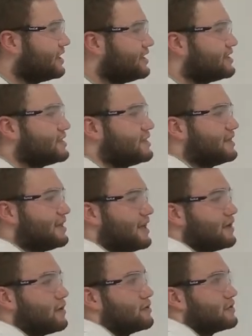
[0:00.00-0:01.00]
This
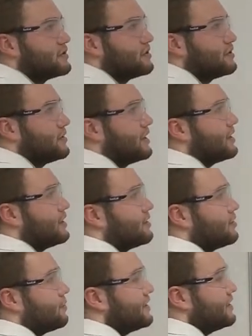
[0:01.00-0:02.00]
then goes through
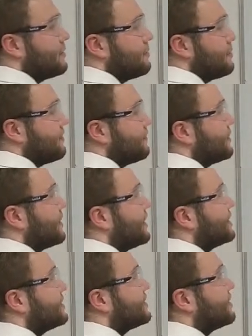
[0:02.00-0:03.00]
a rubidium buffer
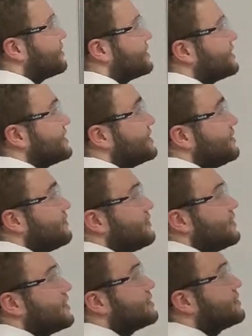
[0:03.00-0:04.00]
gas. Now this is a
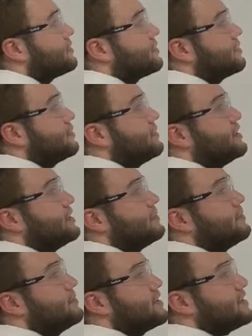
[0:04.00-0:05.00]
different isotope of
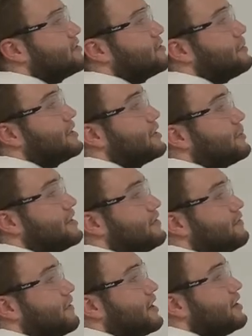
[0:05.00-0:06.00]
rubidium. This is rubidium
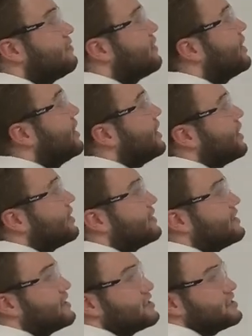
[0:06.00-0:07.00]
85, and
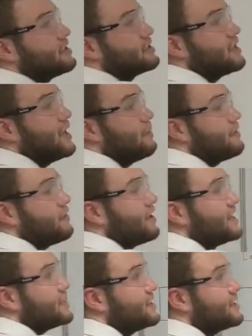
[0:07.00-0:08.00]
the discharge lamp in
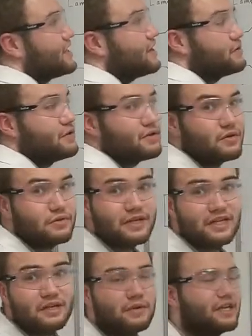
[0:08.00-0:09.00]
resonance cell uses
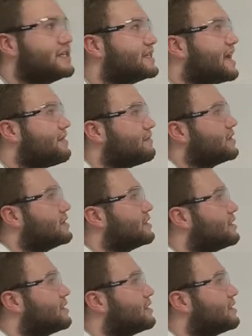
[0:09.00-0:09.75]
rubidium 87.